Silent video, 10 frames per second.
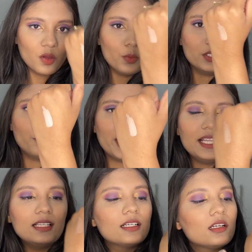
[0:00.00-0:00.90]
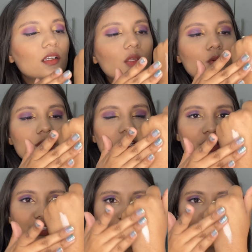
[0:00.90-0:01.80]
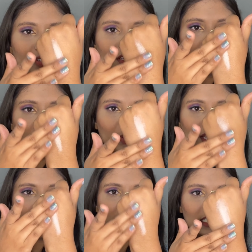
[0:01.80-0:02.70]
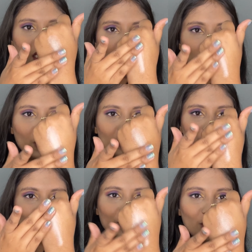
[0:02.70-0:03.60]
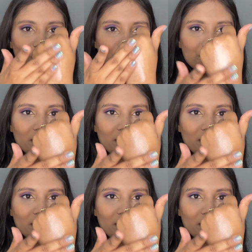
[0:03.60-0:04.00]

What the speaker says: With a very little usage, you can get a lot of glow.